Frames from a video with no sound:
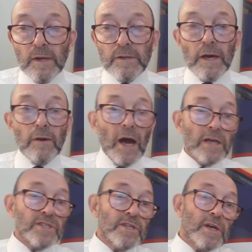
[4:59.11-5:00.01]
Now,
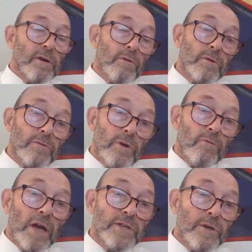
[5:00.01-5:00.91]
as the
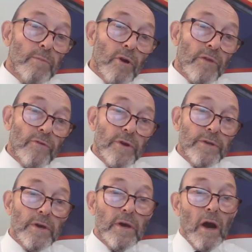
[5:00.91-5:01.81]
narrator, brethren,